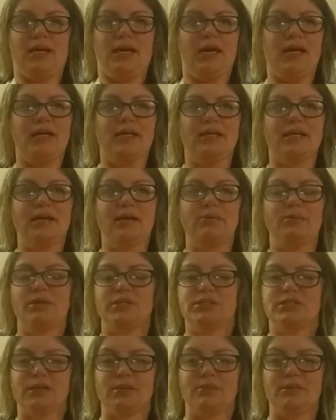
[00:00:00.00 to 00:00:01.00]
And I
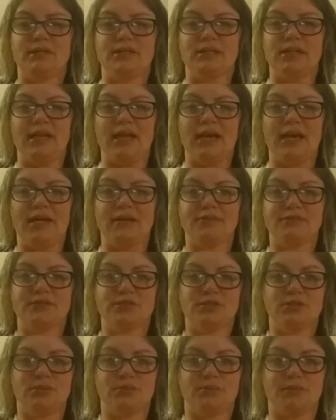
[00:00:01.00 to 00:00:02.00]
wish that we didn't have
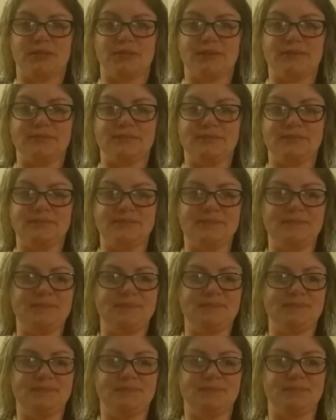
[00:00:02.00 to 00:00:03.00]
to, but
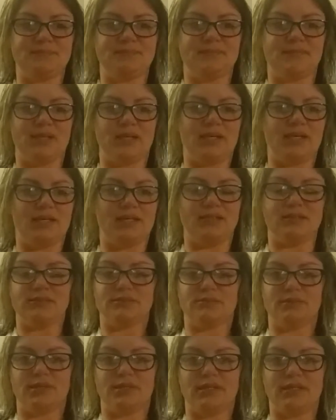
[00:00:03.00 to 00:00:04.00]
it
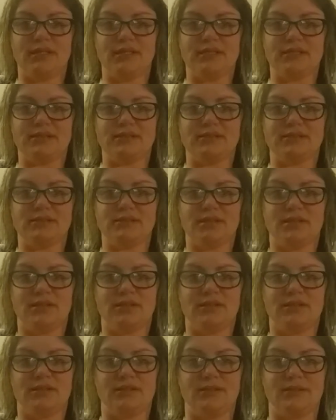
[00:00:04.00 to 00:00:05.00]
is what it is.
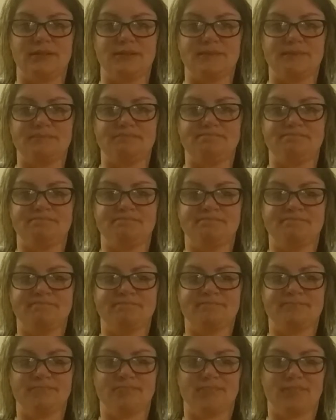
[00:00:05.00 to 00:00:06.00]
Um,
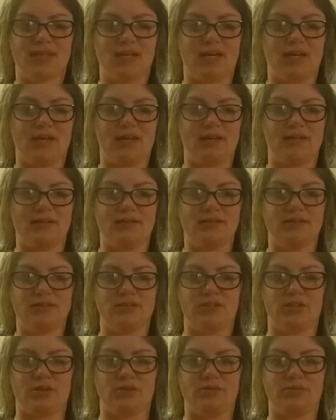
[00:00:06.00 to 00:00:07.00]
and
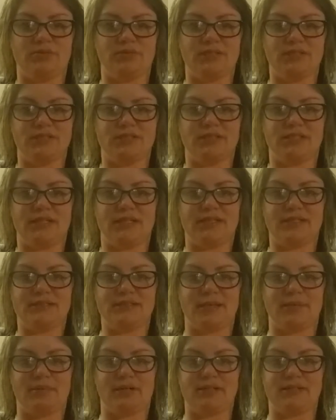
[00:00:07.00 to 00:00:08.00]
you know, we just take it
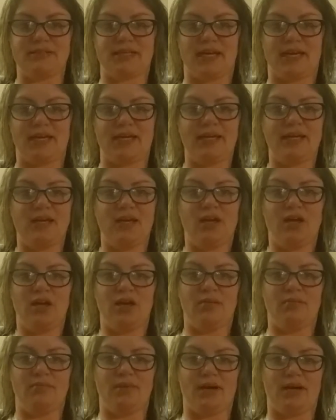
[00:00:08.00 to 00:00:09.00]
day by day.
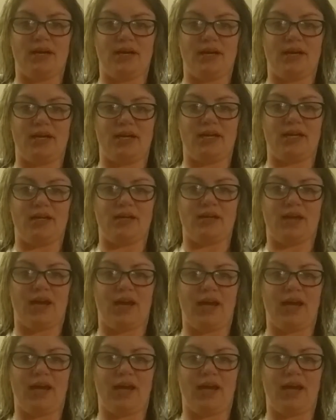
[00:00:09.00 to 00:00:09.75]
My